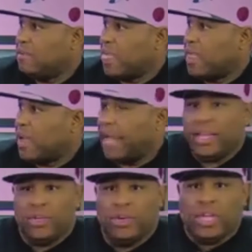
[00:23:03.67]

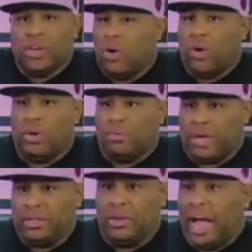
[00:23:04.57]
You didn't know,
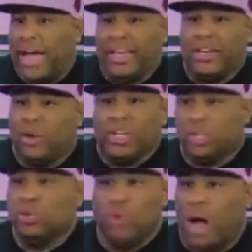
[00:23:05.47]
I didn't know
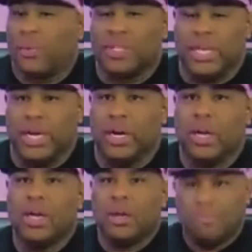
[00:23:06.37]
that you knew I was here,